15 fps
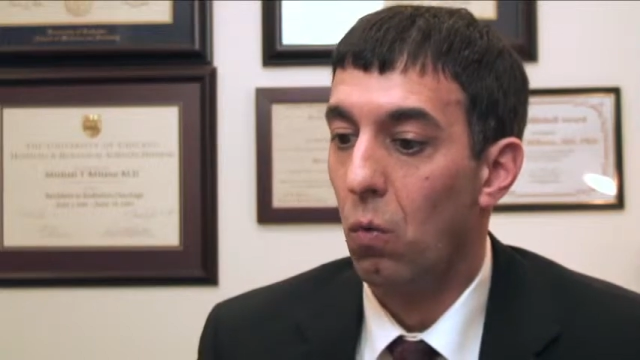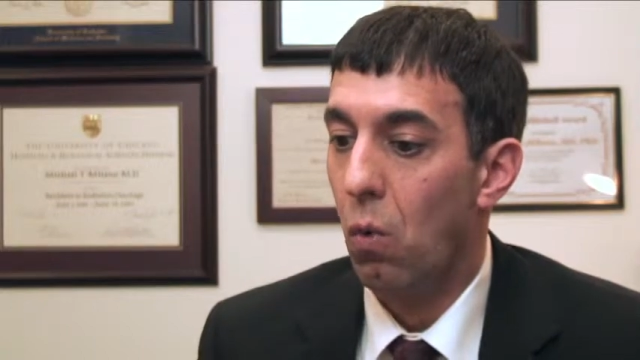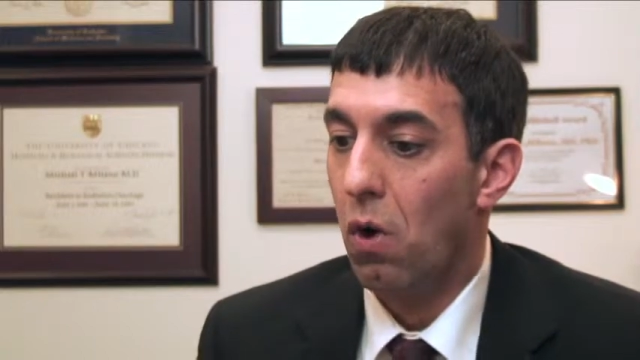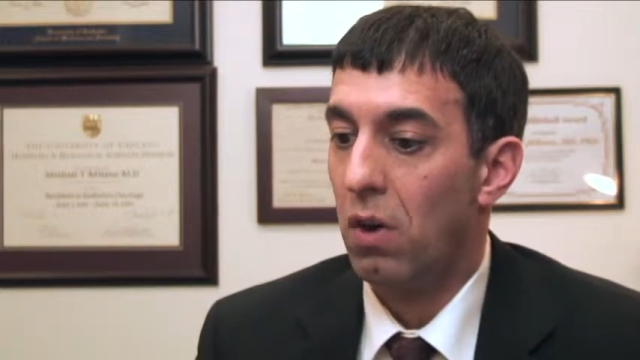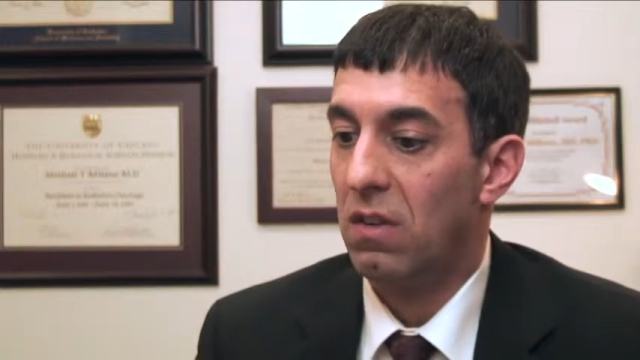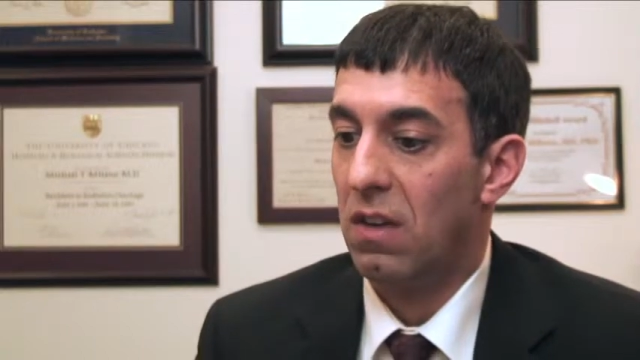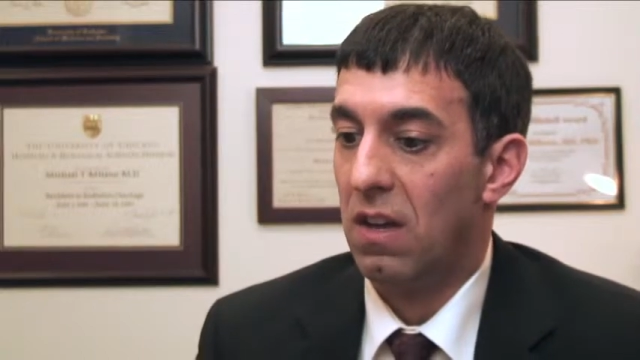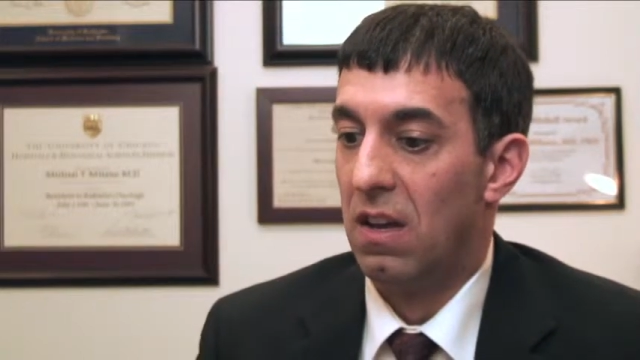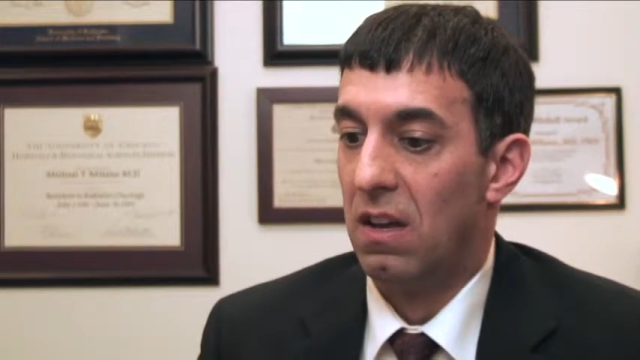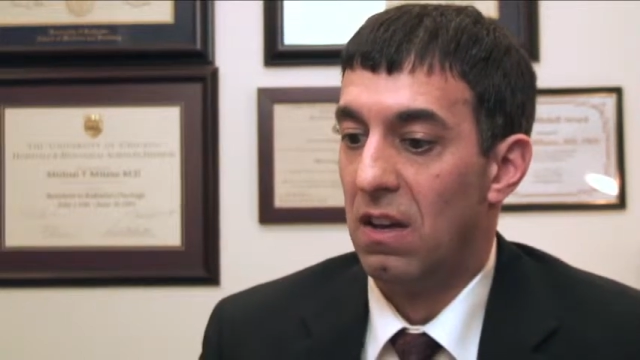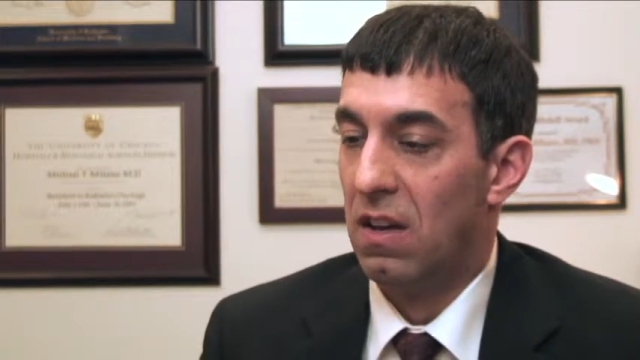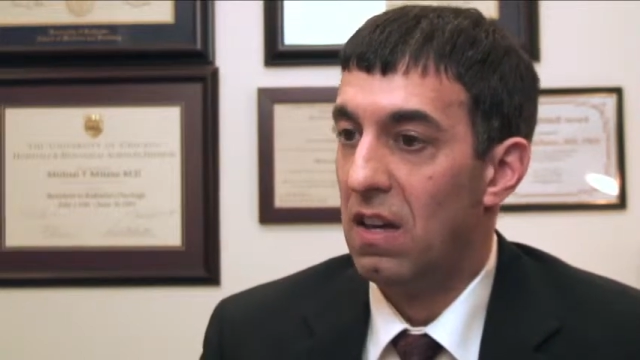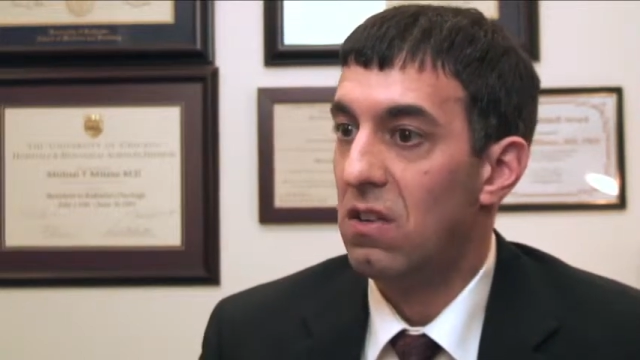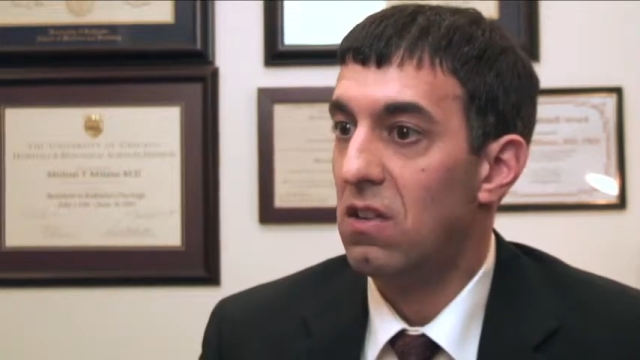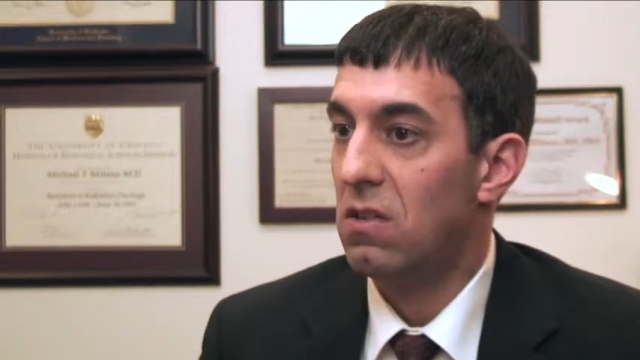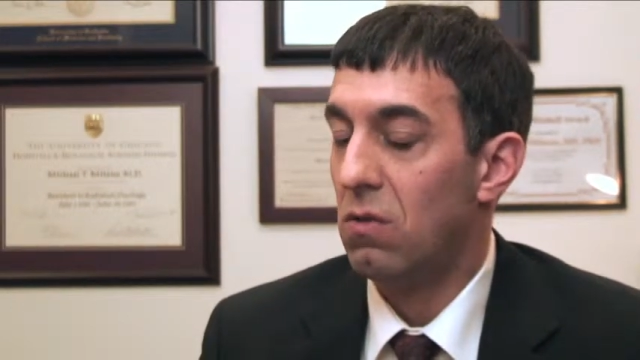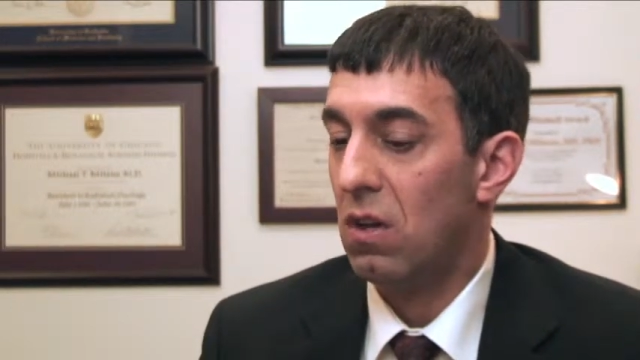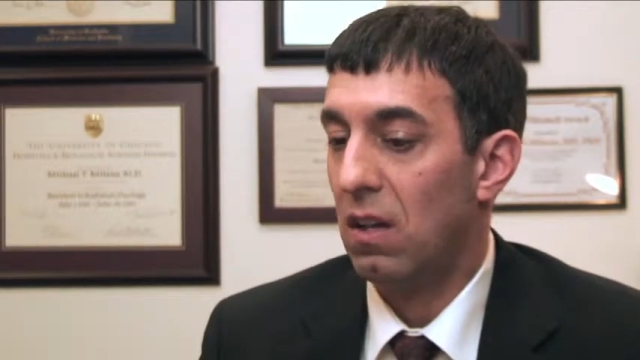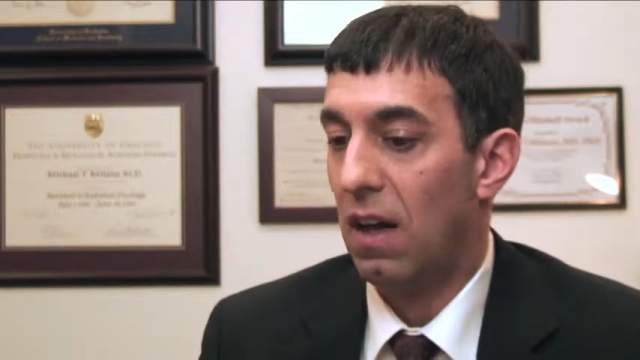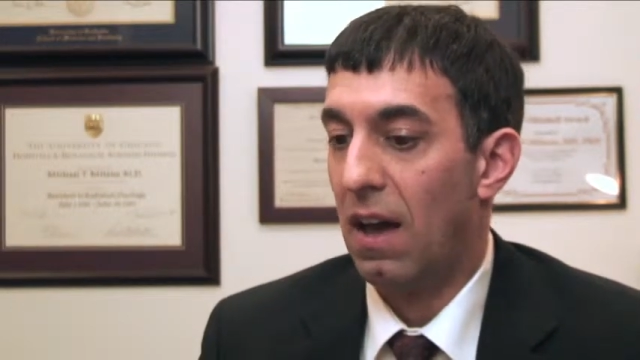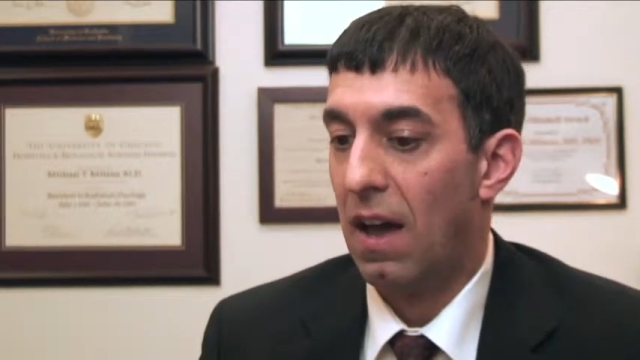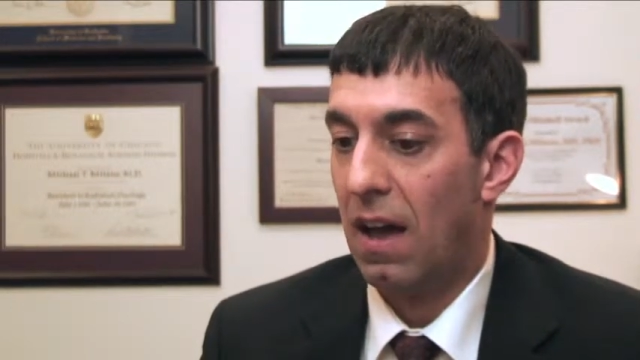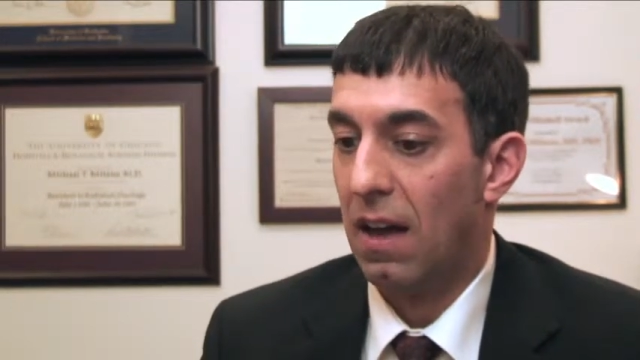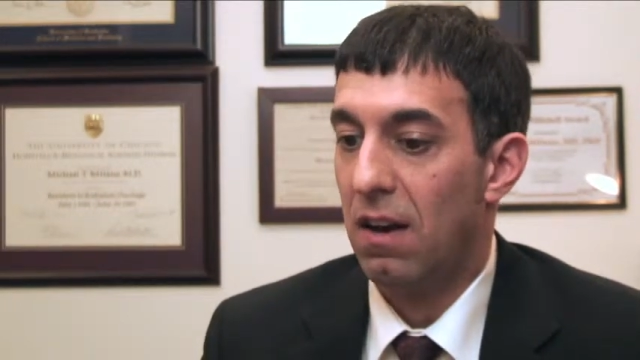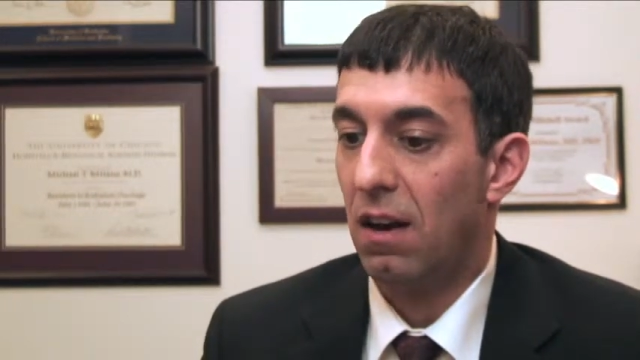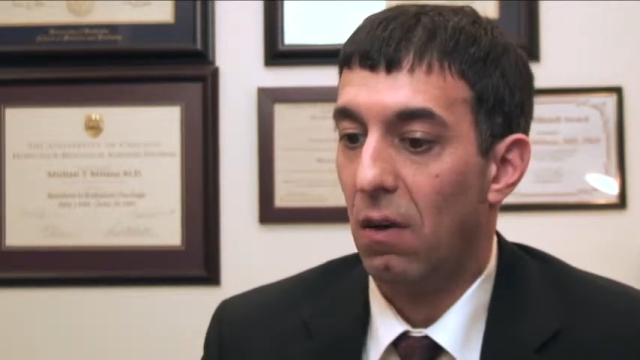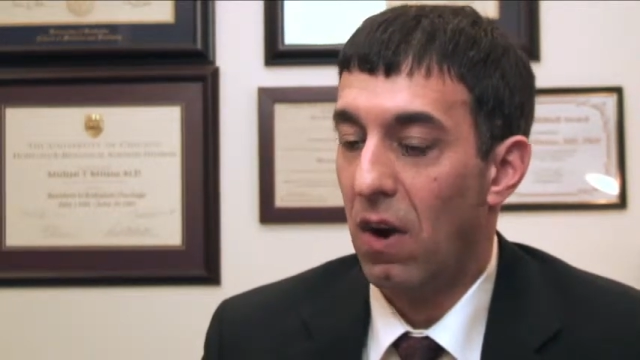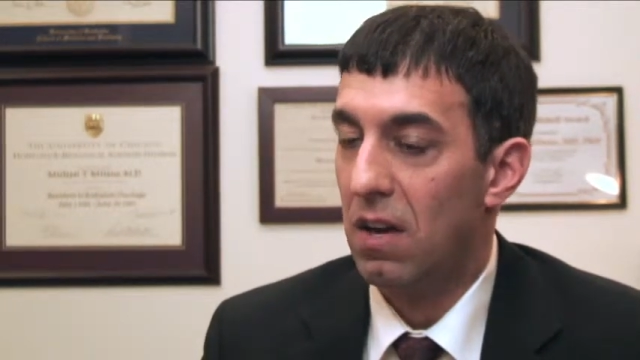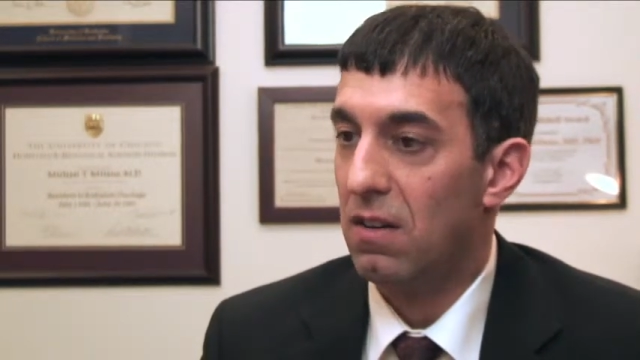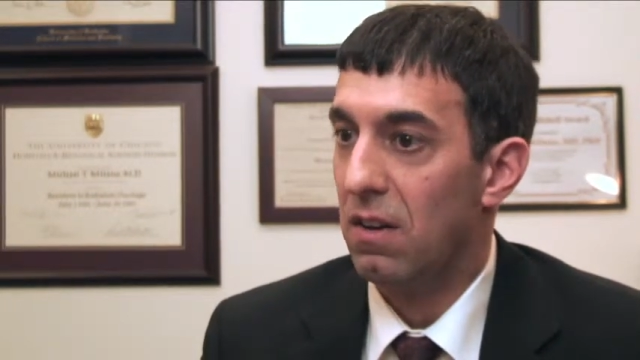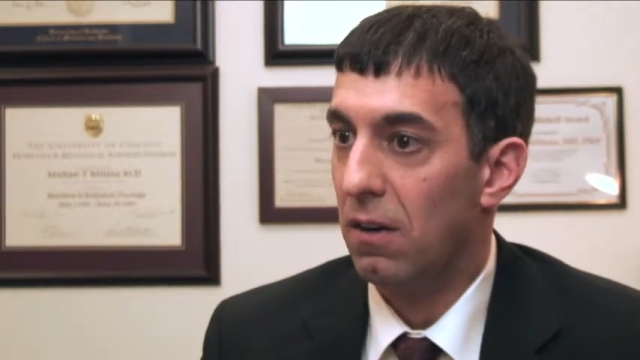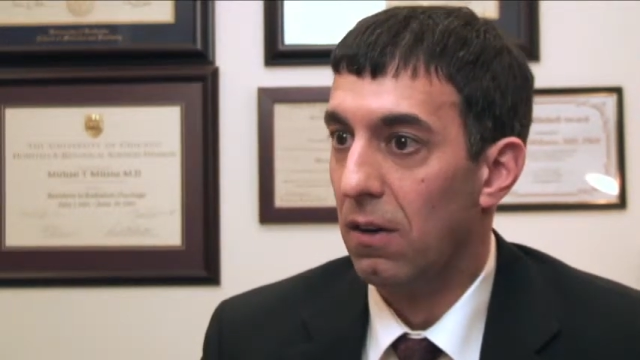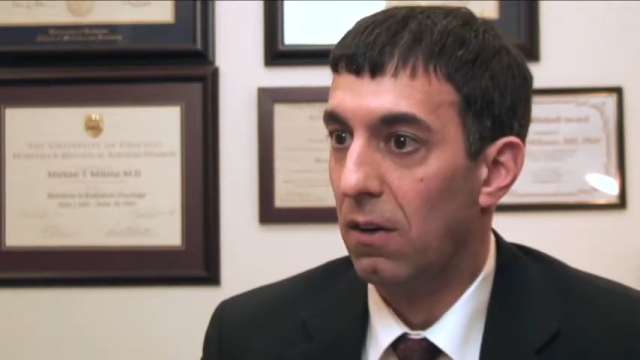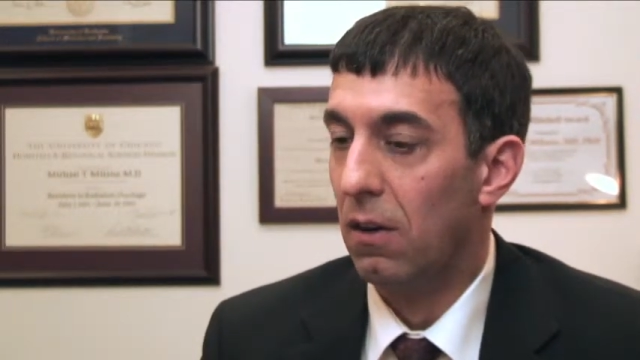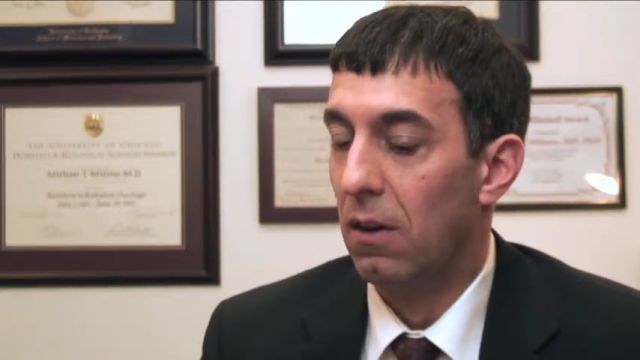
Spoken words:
worked in an industry that had a great deal